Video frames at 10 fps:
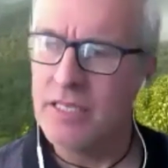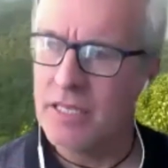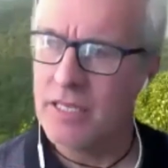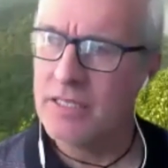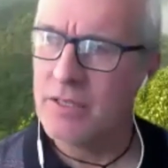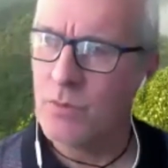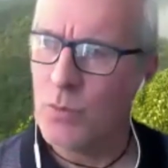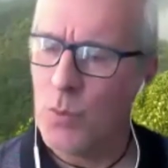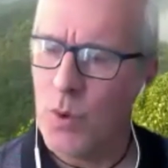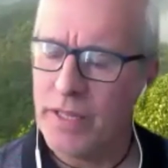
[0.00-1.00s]

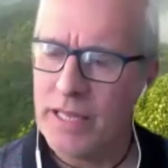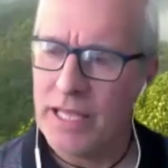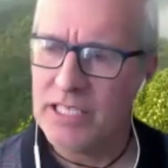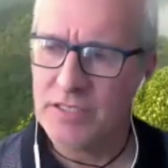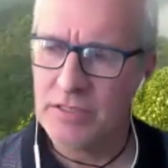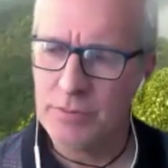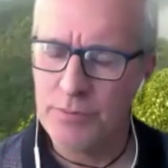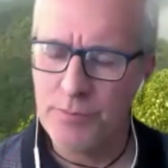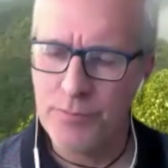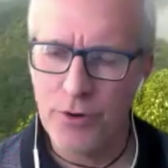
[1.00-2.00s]
one last
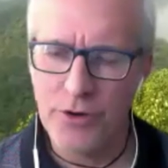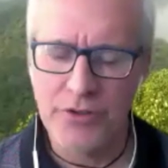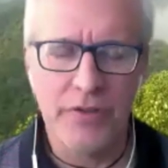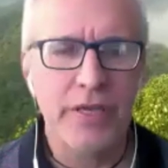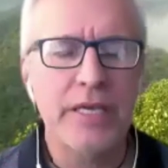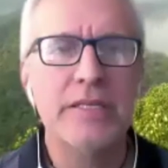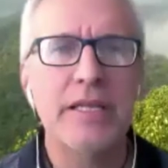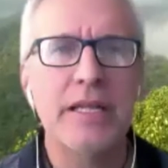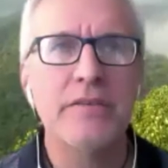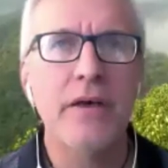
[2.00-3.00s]
point is
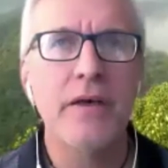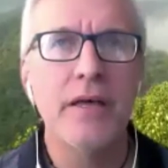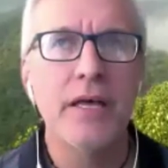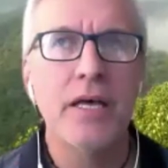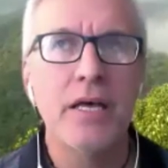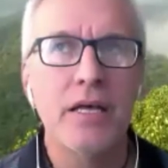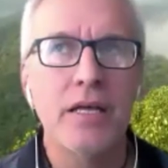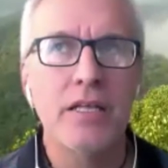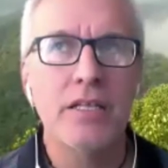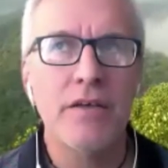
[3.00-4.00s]
that
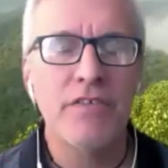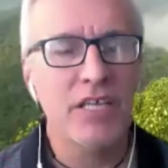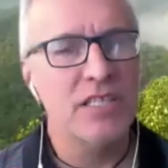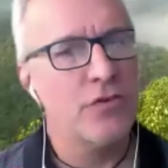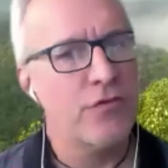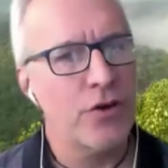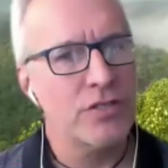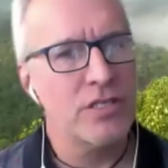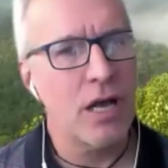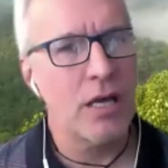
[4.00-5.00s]
I think it's the first
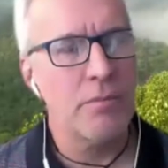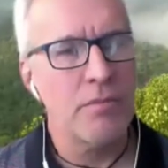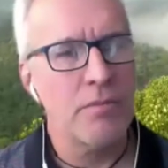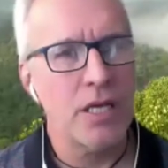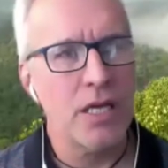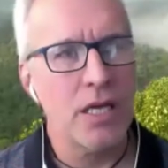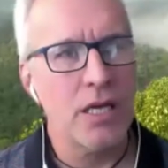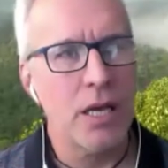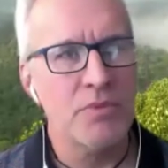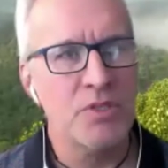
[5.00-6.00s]
time
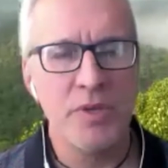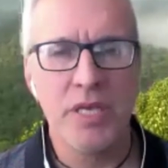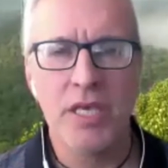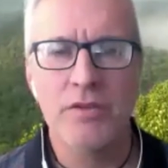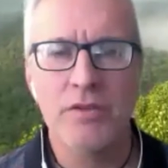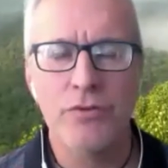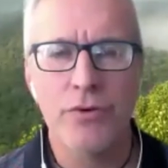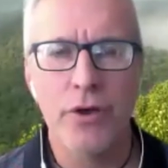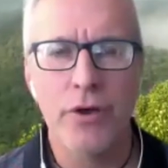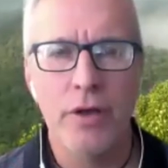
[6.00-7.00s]
I'm speaking
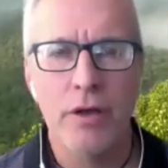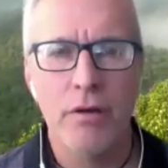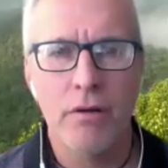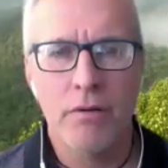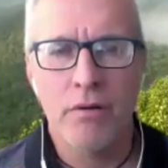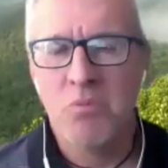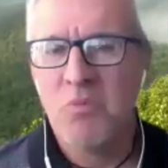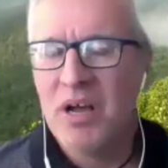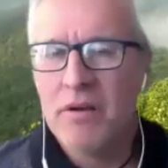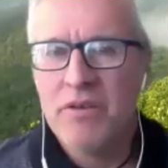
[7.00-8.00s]
to
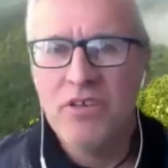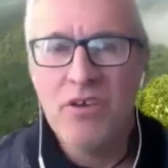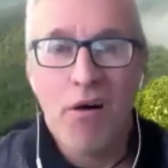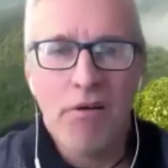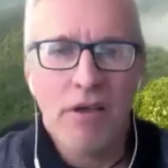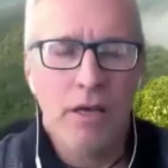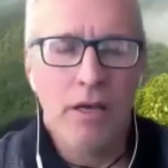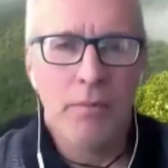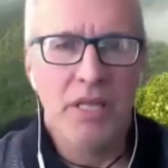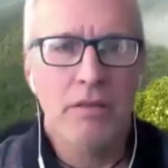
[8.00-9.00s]
well, young. I
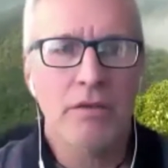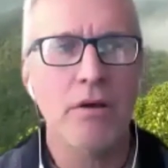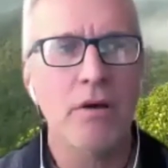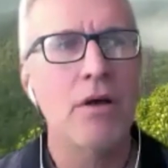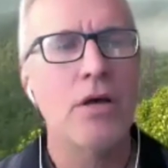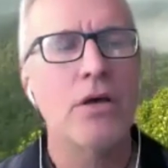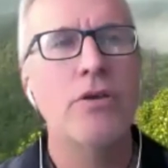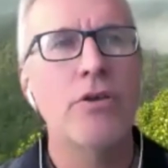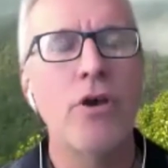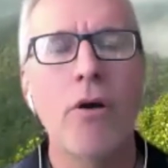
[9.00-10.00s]
mean, the
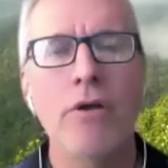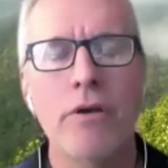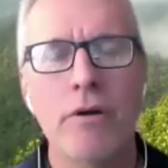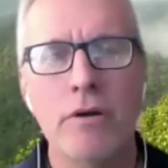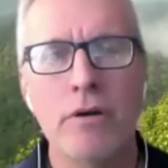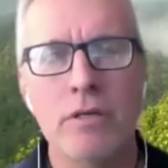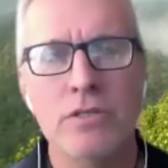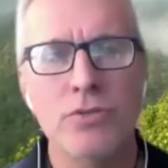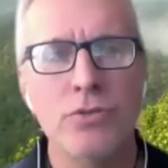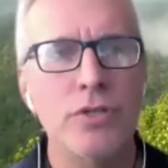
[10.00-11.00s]
younger
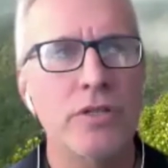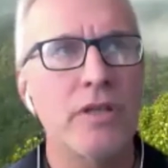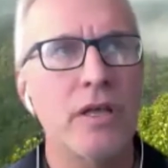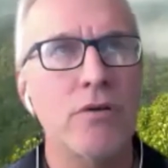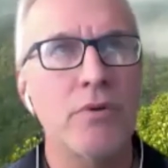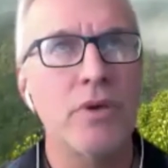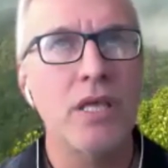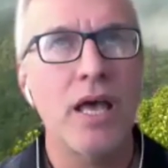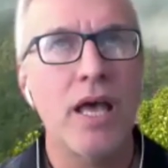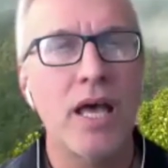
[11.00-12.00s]
student we
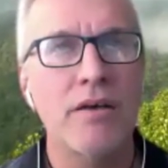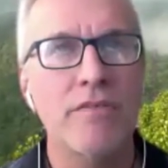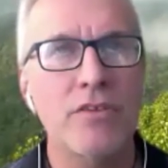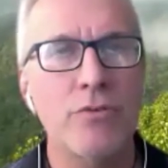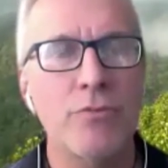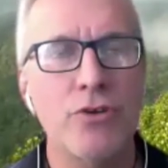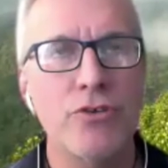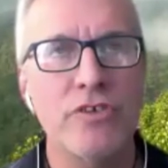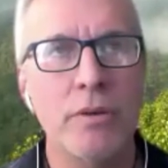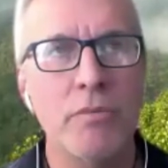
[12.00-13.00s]
have at the
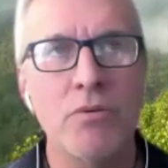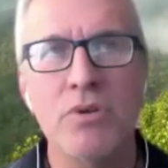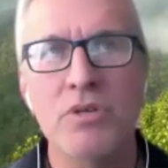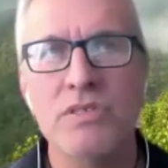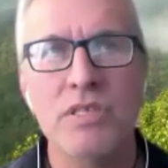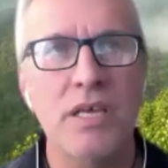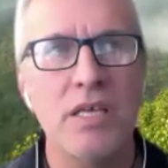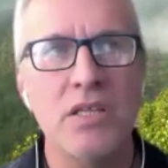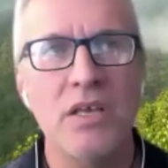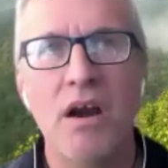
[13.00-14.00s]
museum, I will say
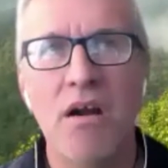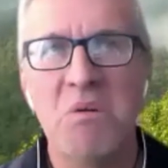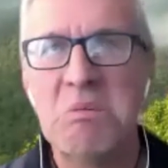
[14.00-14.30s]
they are